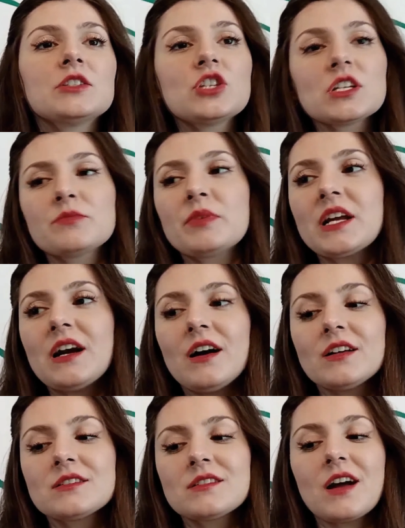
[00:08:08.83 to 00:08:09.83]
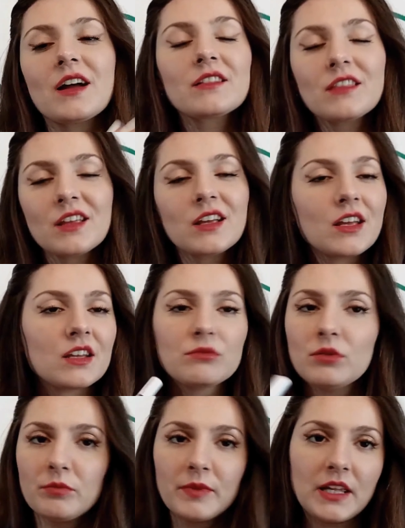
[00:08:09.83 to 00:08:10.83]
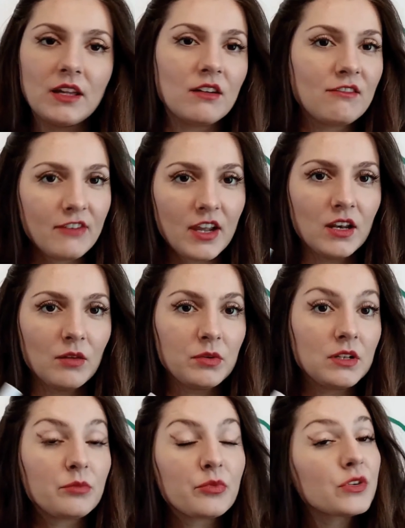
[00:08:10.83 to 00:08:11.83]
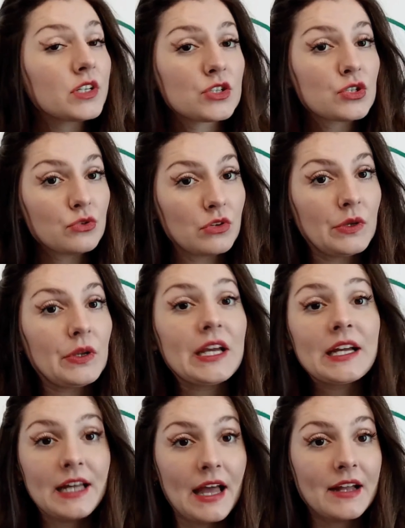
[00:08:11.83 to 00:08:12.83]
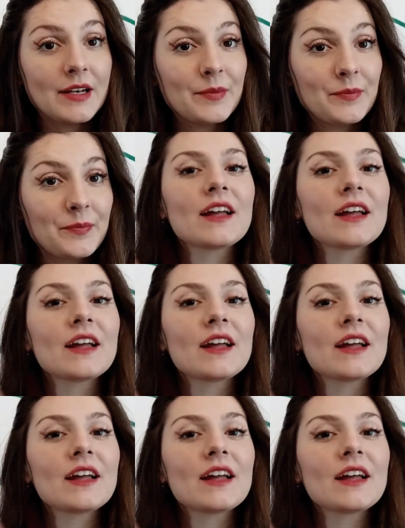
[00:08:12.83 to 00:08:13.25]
just because I think it will be available pretty soon again.